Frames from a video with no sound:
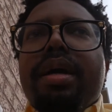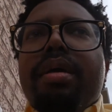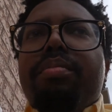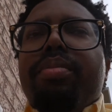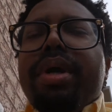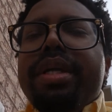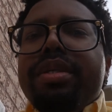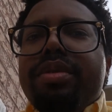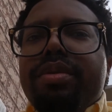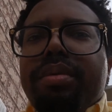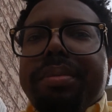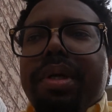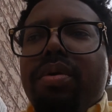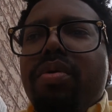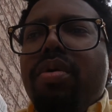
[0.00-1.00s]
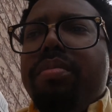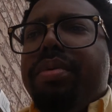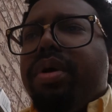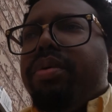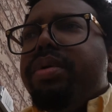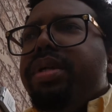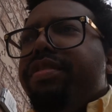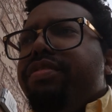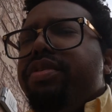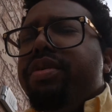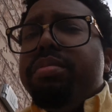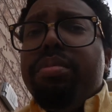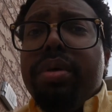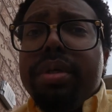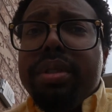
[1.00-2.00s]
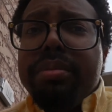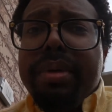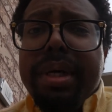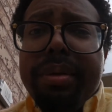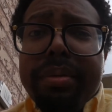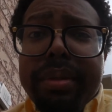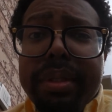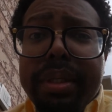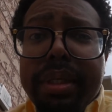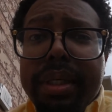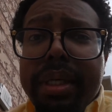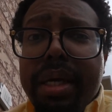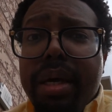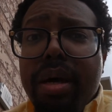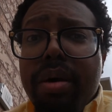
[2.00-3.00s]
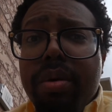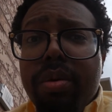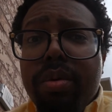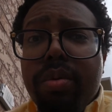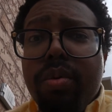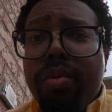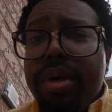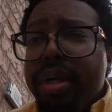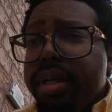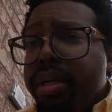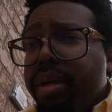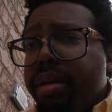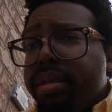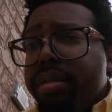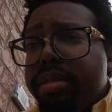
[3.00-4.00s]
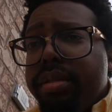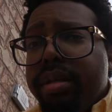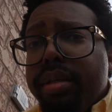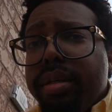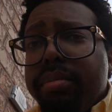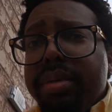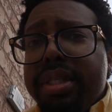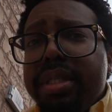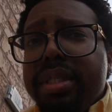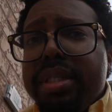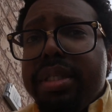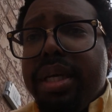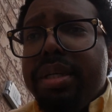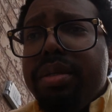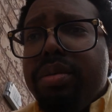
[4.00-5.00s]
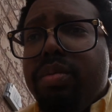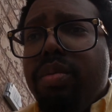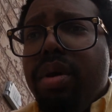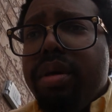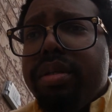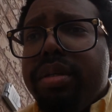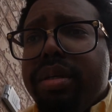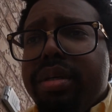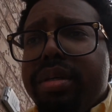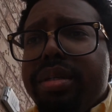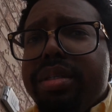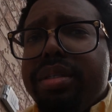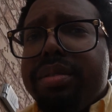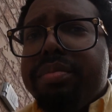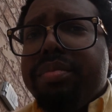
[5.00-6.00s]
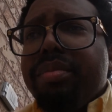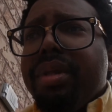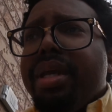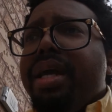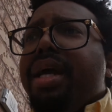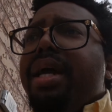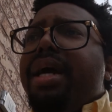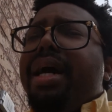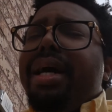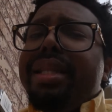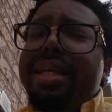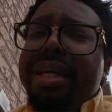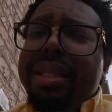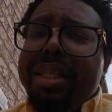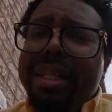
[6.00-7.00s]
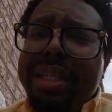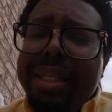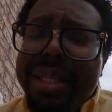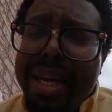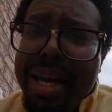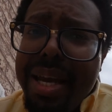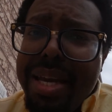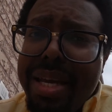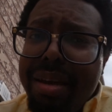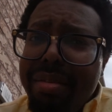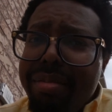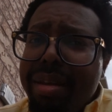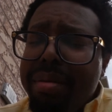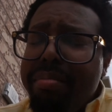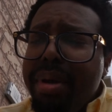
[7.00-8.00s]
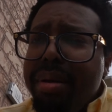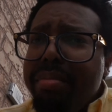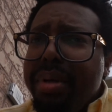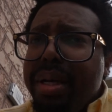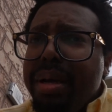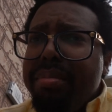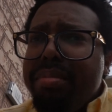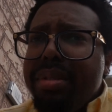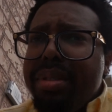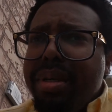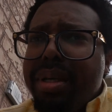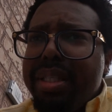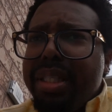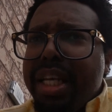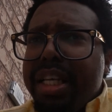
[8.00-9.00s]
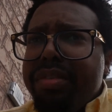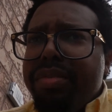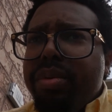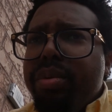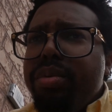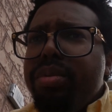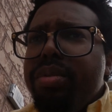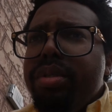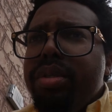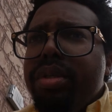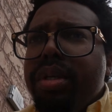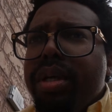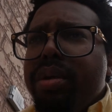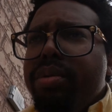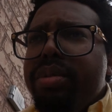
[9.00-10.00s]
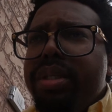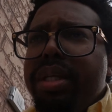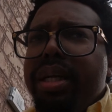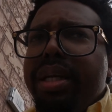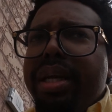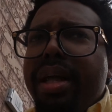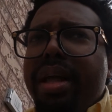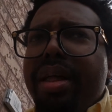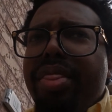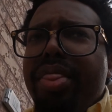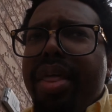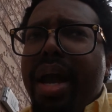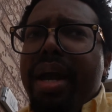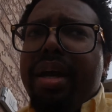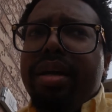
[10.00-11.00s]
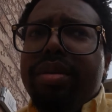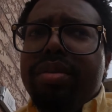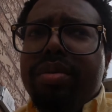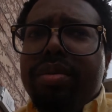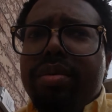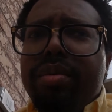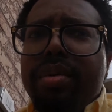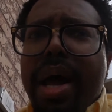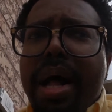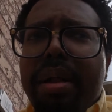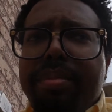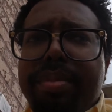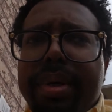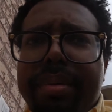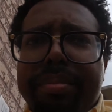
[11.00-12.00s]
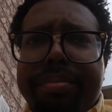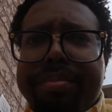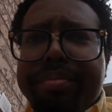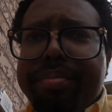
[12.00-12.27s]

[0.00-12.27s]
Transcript: brainstorm at home or read a few books about how we're going to start the business that you want. Because at the end of the day, if that man becomes successful, who's he going to thank to help him